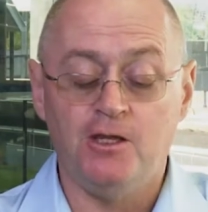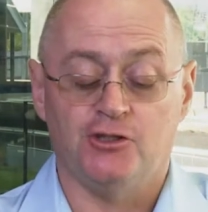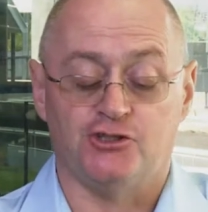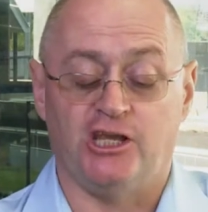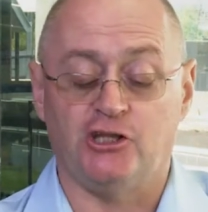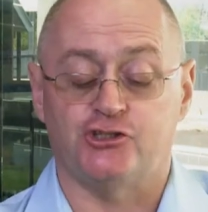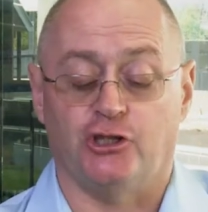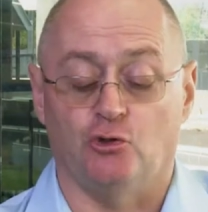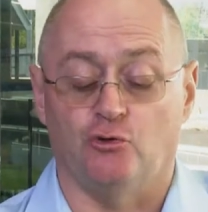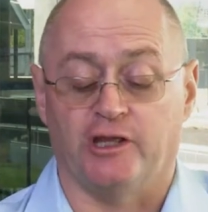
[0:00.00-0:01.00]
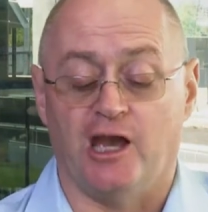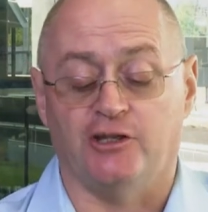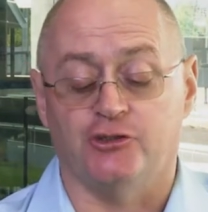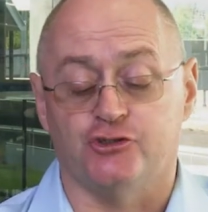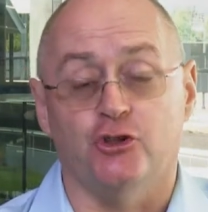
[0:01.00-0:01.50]
The second is the Laura
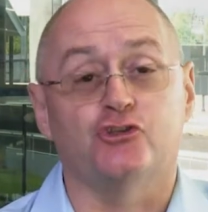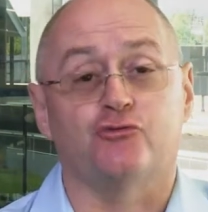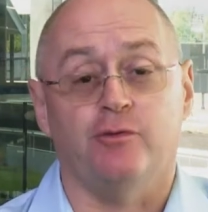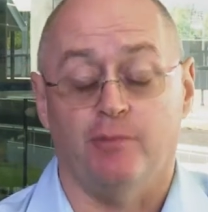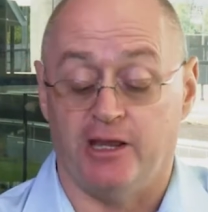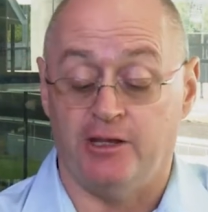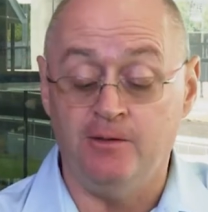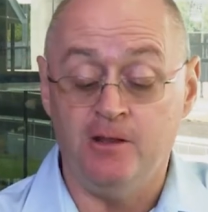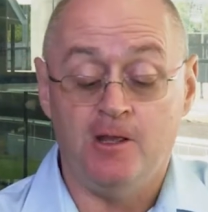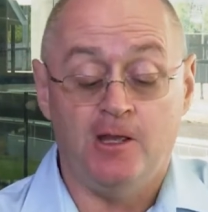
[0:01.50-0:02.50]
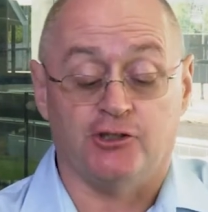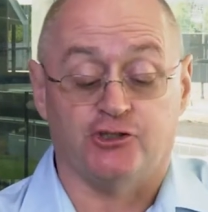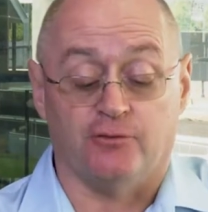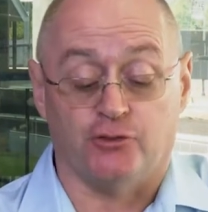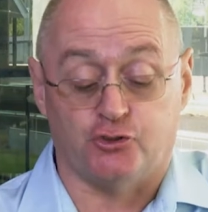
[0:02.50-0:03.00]
Gardens Nursery Maiden.
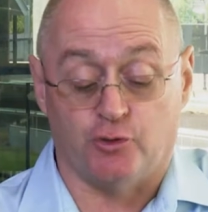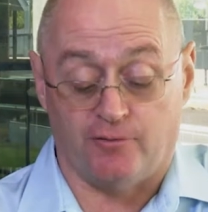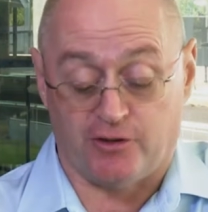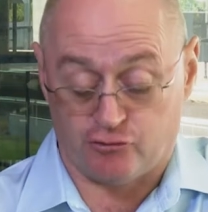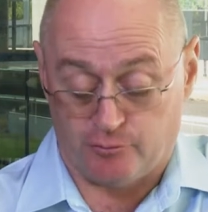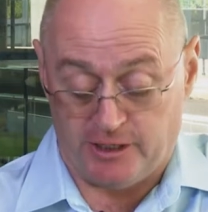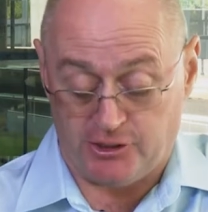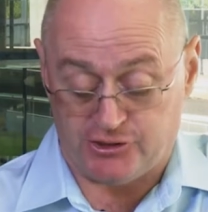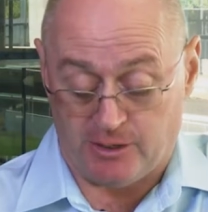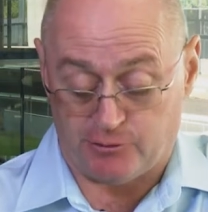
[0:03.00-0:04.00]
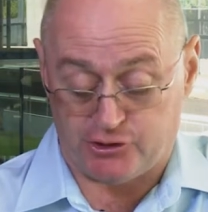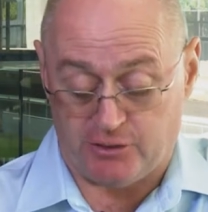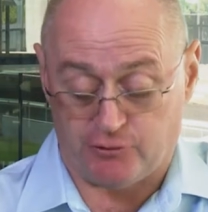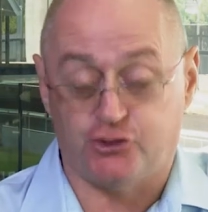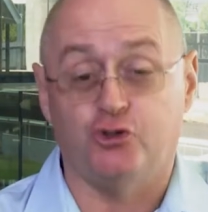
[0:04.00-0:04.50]
It's over the 1200 metres. Numbers
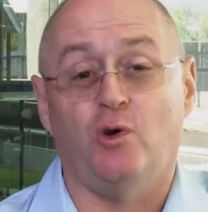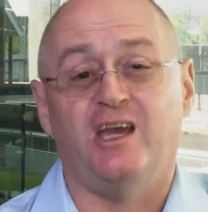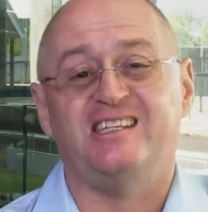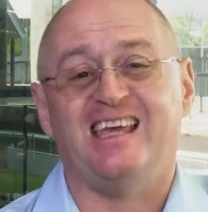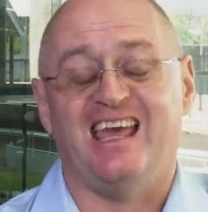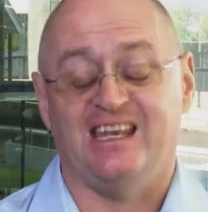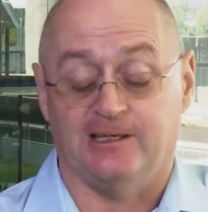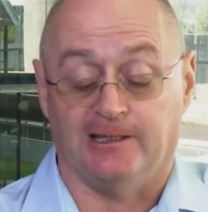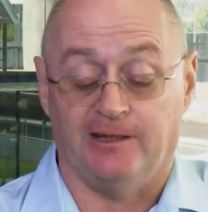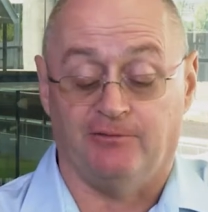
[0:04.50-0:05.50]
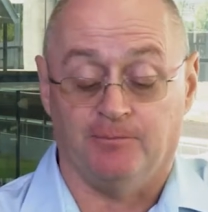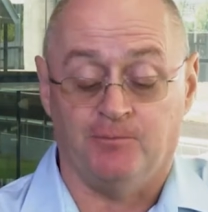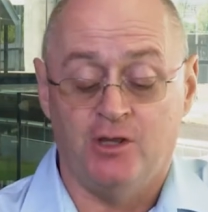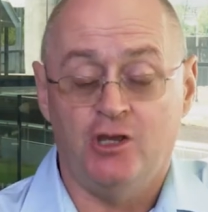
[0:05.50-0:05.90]
here are 2, 8 and 11.